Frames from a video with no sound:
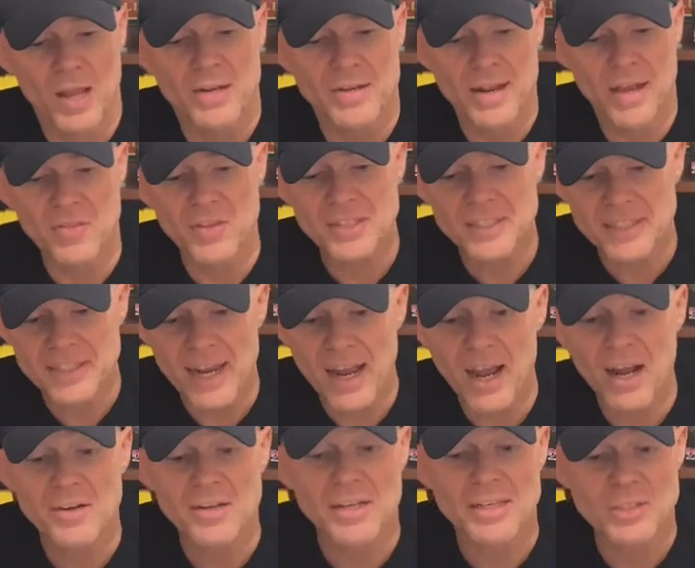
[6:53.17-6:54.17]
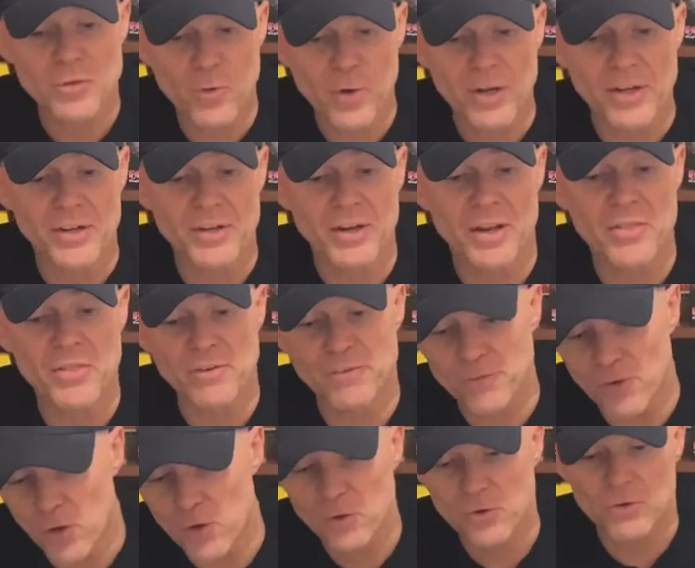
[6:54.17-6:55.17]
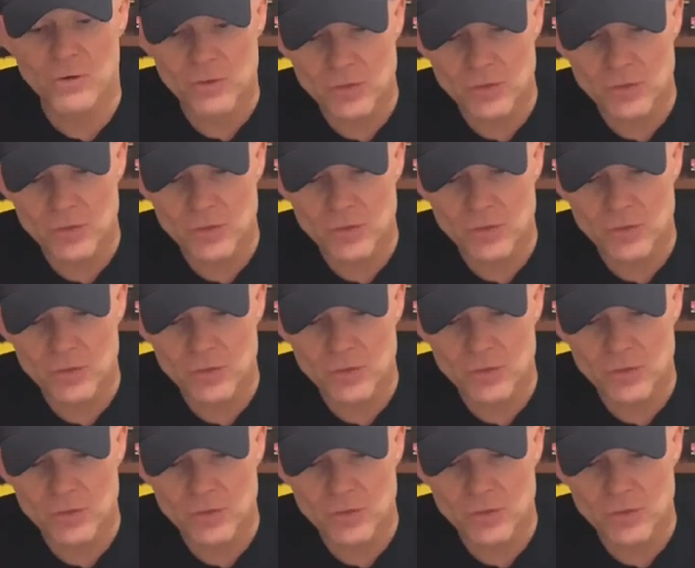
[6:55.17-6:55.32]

Now, this town is written in the folk